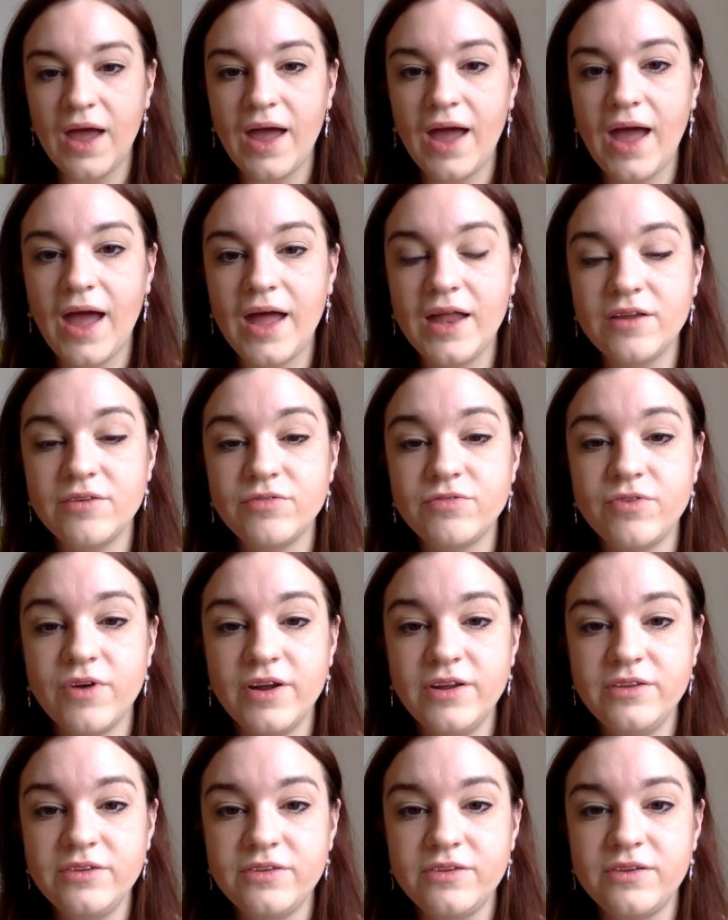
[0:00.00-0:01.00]
And in
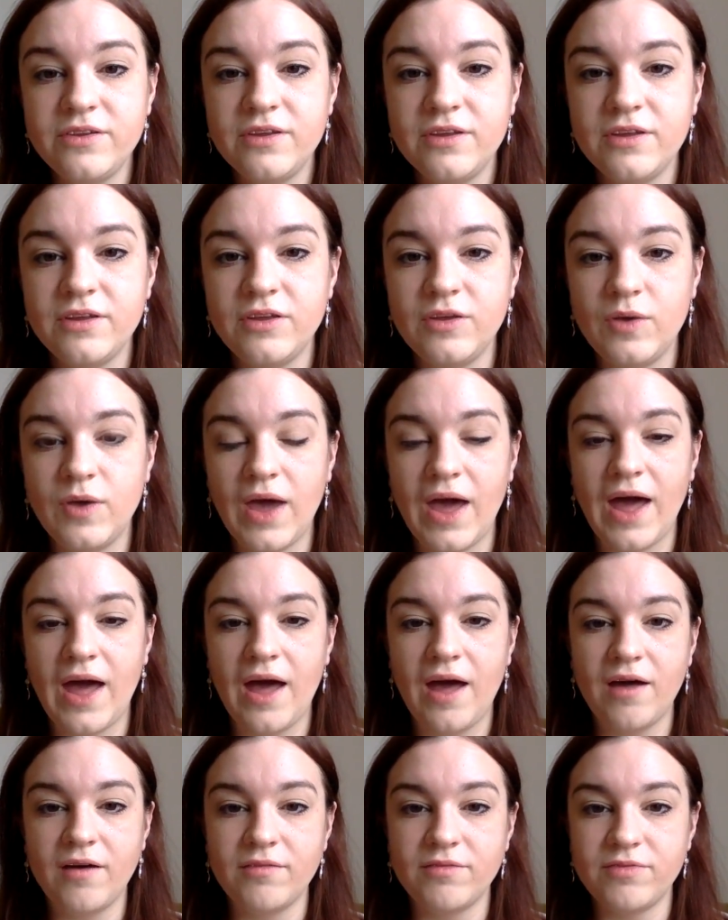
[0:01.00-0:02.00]
front, you
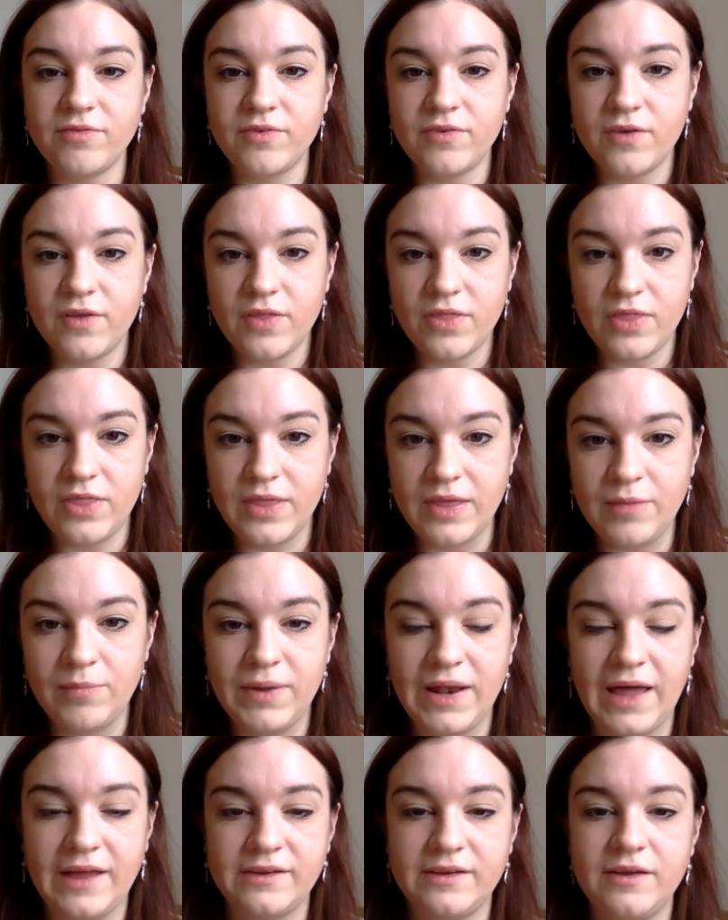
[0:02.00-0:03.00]
have the
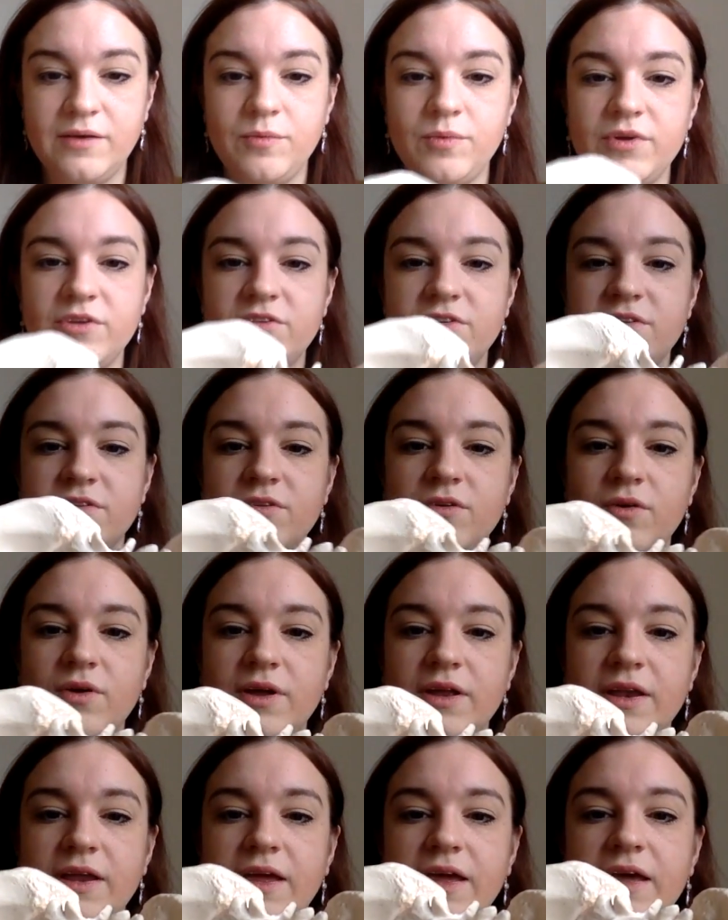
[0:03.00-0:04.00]
bladder, which is not
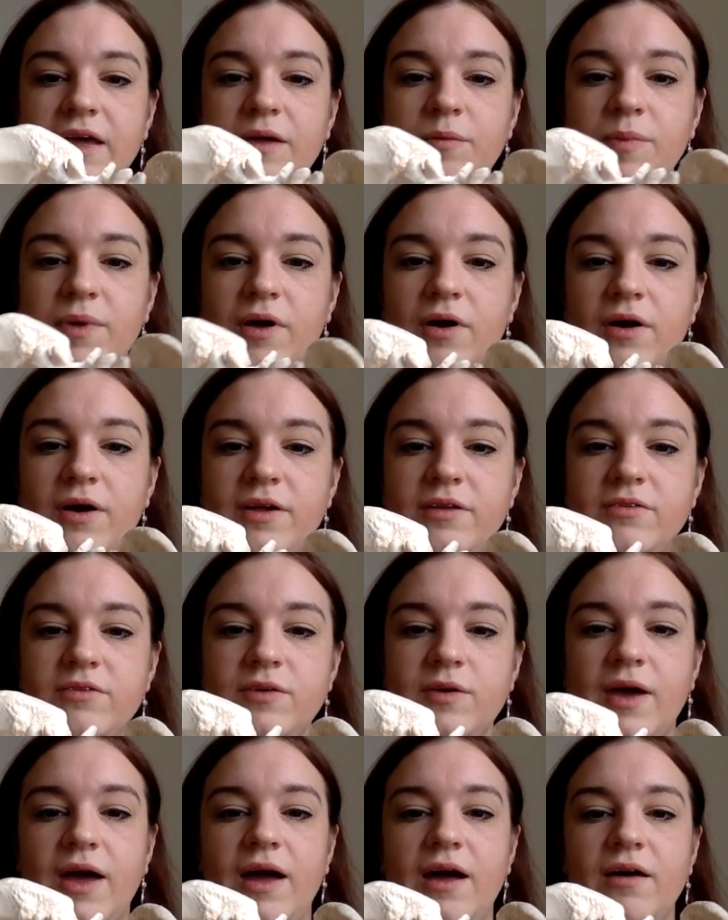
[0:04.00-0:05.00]
in here. Behind
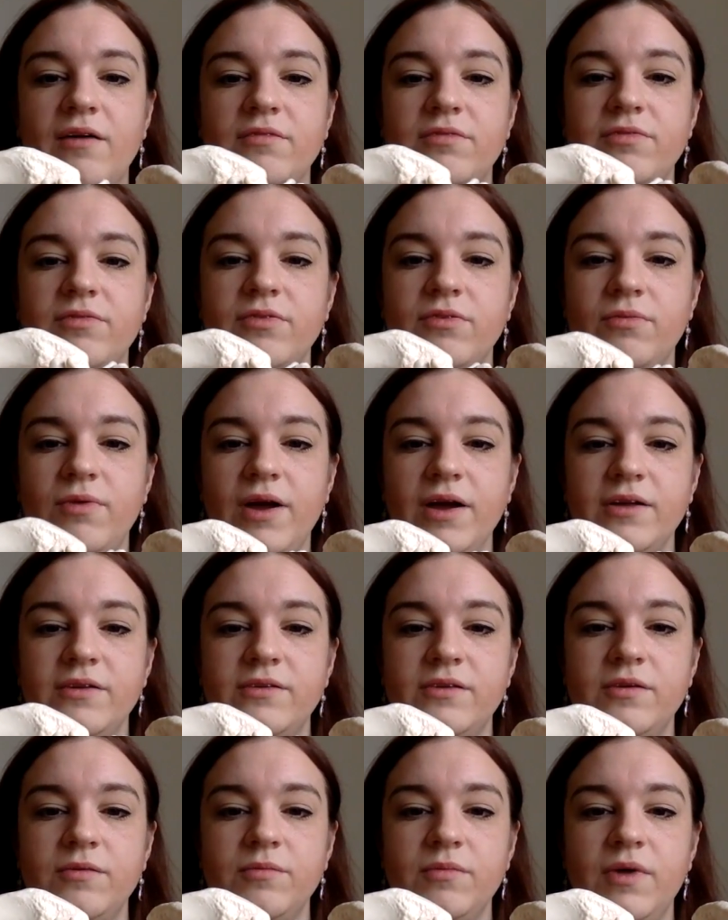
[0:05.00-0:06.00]
you have the
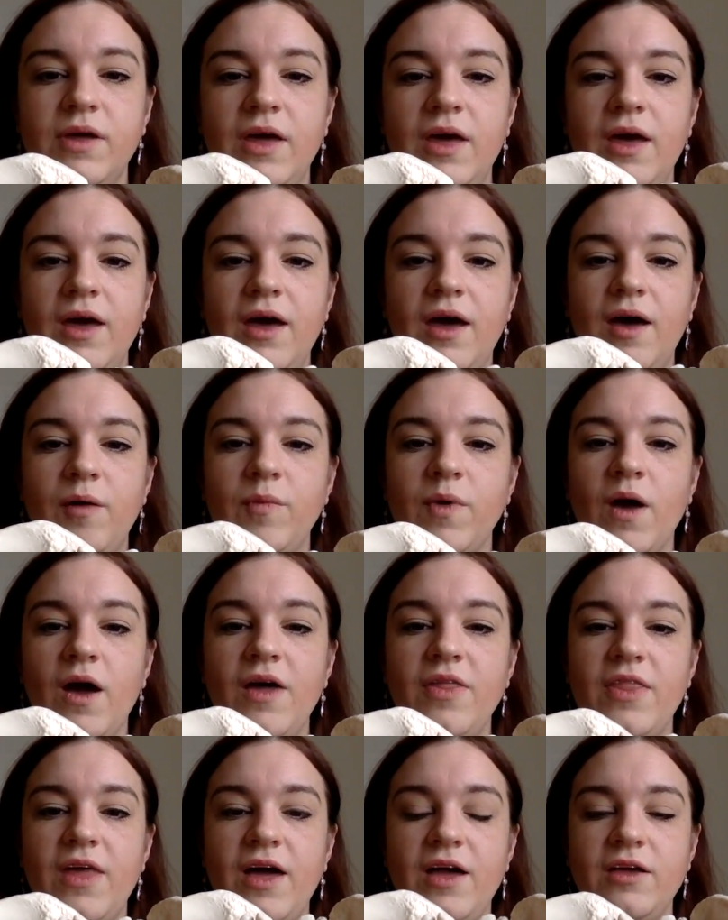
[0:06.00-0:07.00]
rectum, and
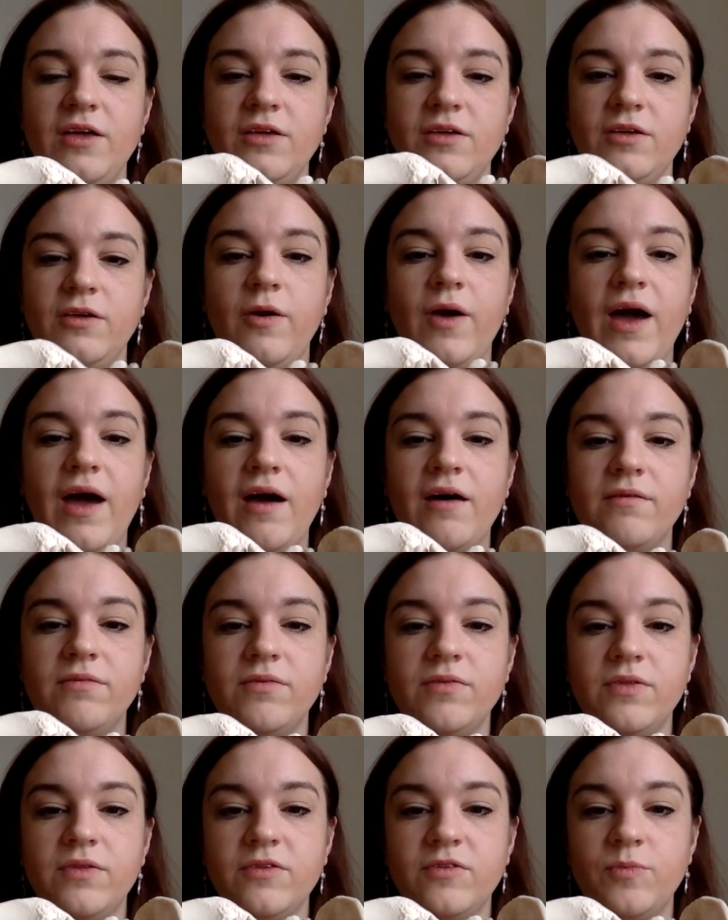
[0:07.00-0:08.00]
behind that you have
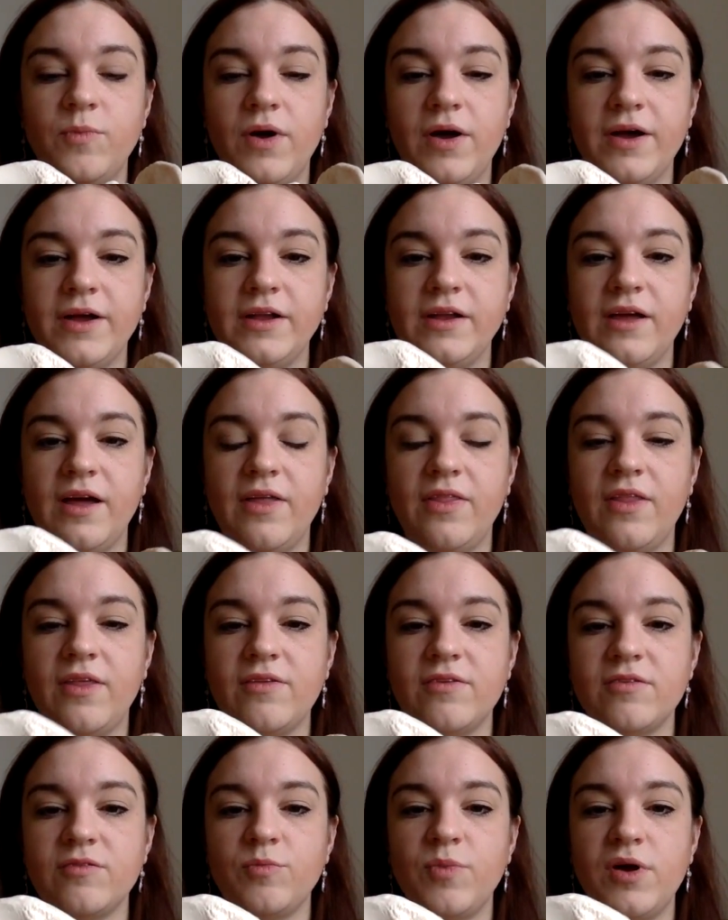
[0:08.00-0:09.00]
the spine, and there's
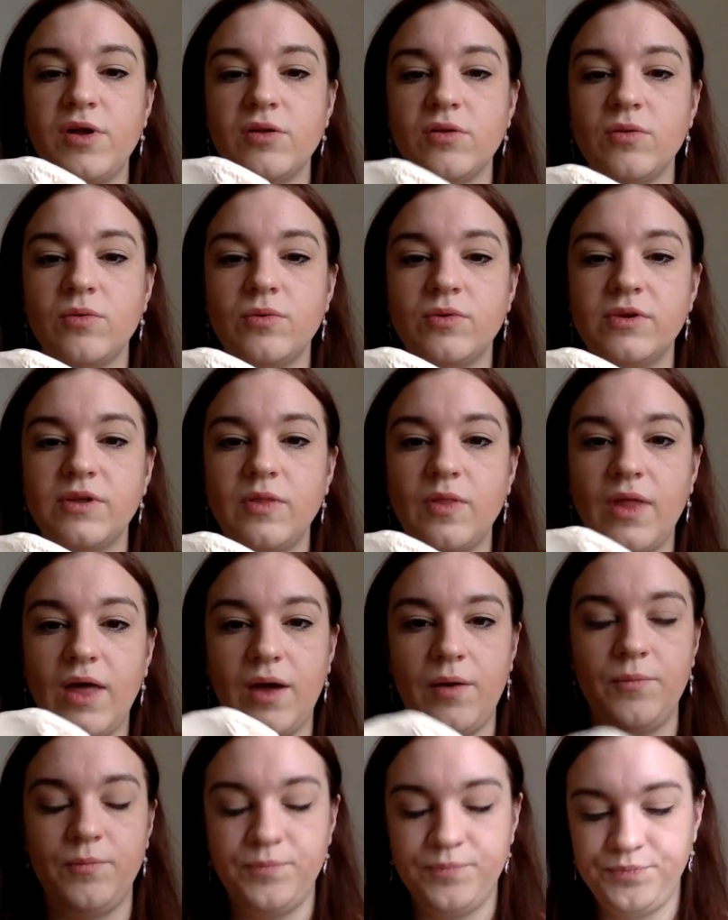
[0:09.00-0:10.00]
a spinal cord in
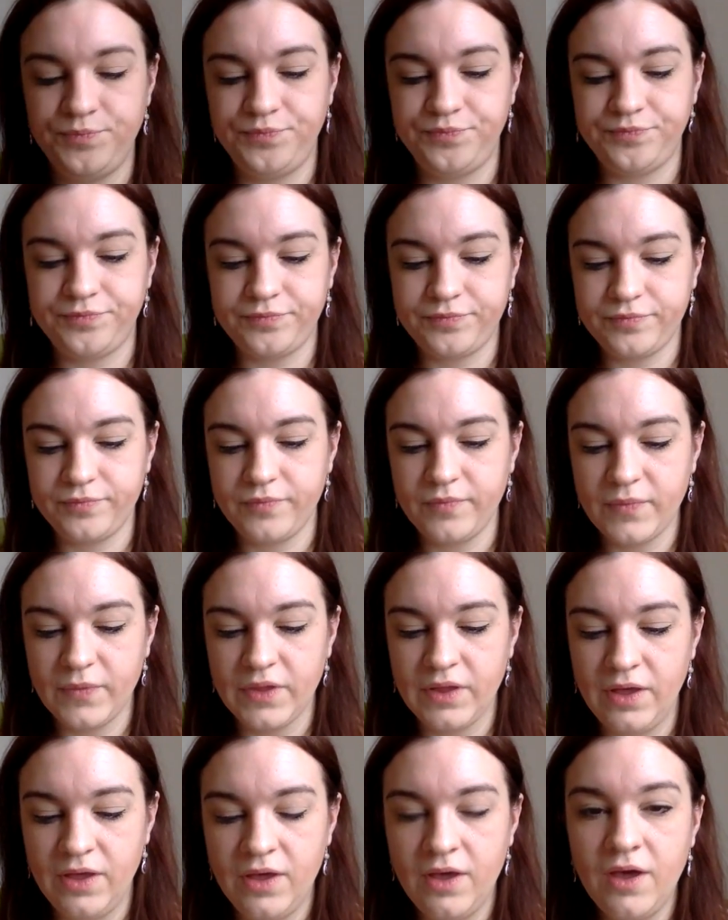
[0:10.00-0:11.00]

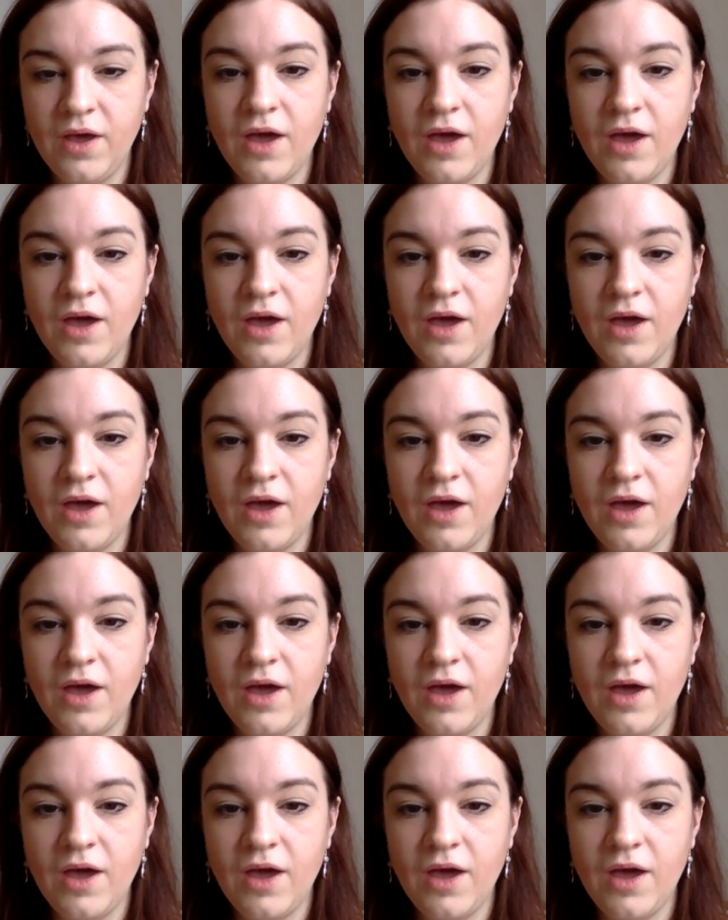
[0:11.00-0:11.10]
there.